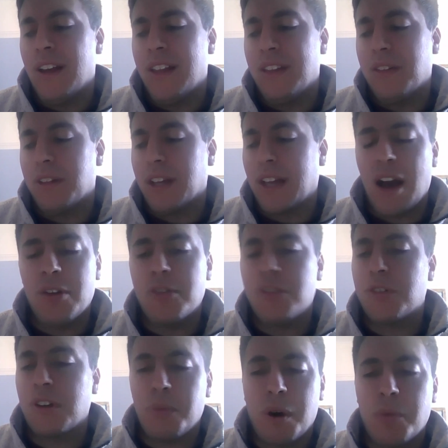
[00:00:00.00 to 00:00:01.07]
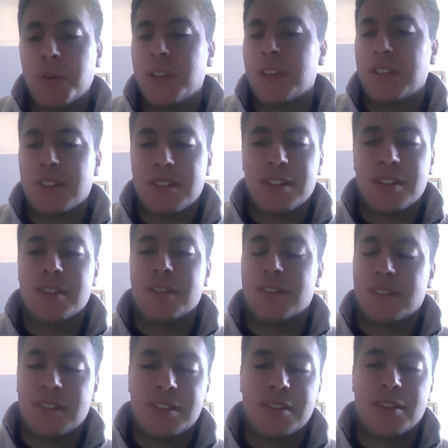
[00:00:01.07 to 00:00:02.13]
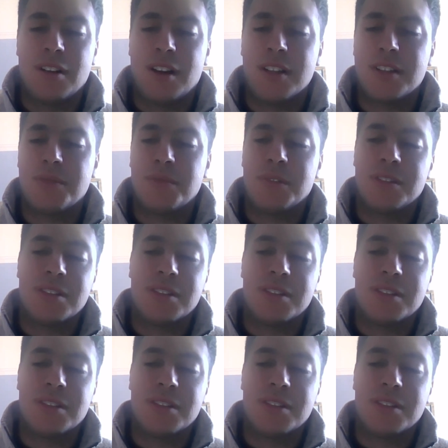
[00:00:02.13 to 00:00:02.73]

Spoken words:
And they're like, "How did you come up with this? This is awesome."